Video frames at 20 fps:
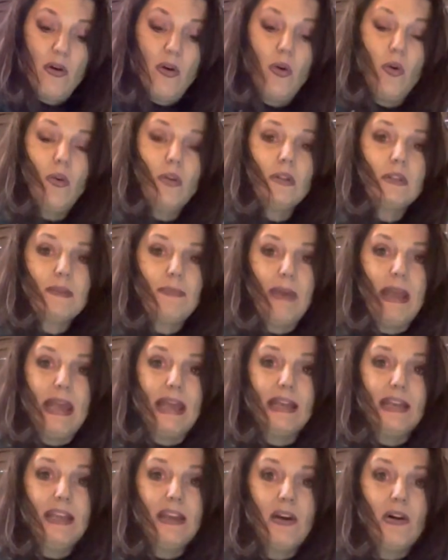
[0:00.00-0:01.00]
Old
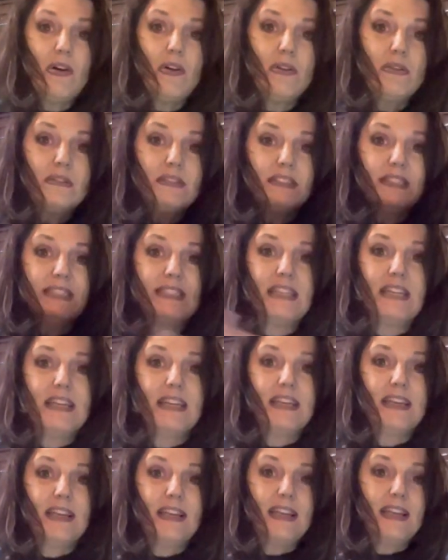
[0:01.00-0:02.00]
pantyhose,
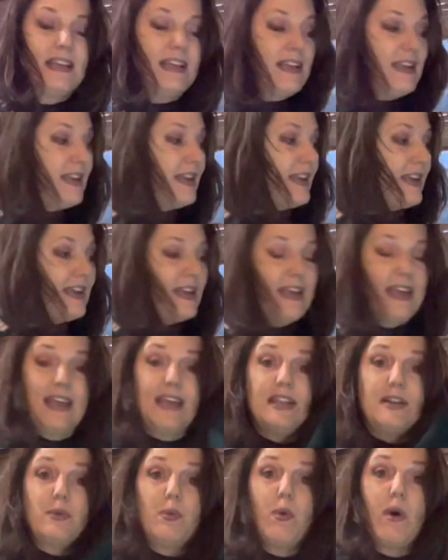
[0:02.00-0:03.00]

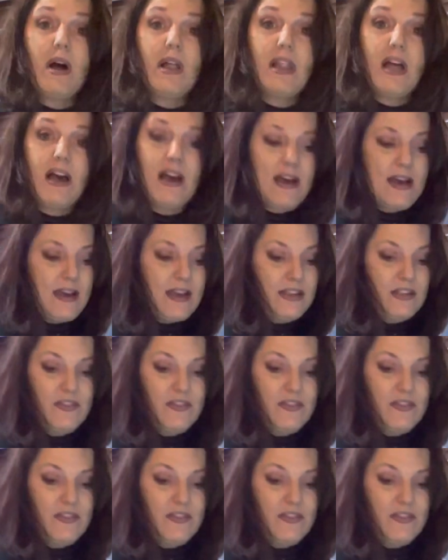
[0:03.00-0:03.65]
and voila,